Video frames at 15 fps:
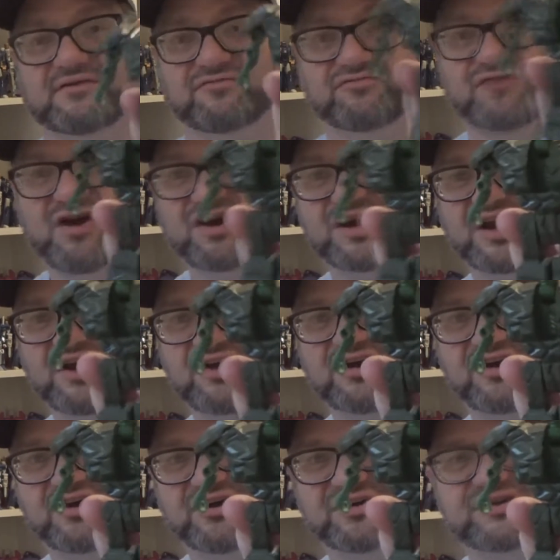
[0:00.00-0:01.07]
Rock
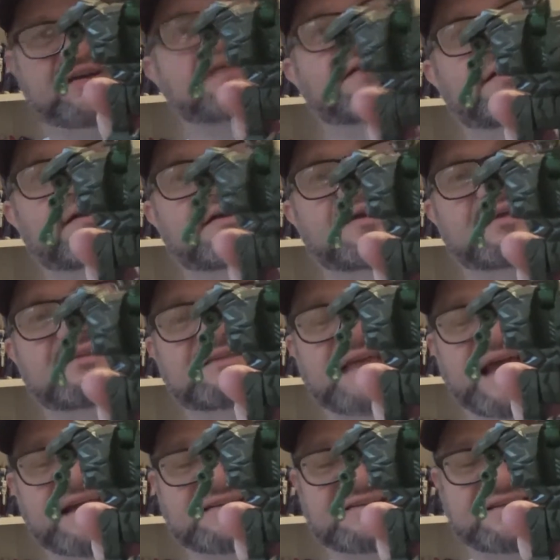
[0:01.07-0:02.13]
Lord!
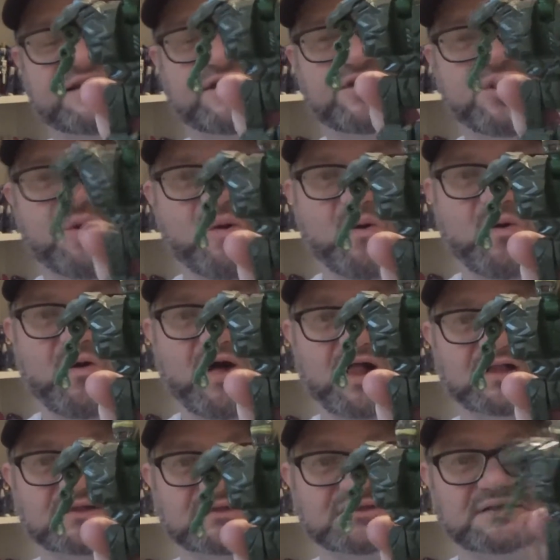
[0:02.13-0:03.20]
That's
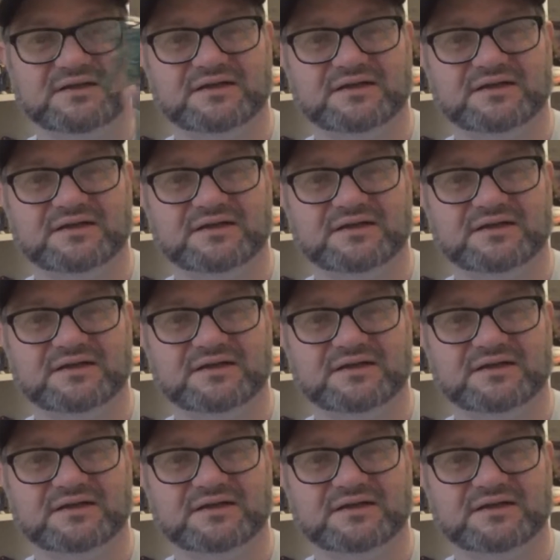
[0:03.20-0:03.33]
cool.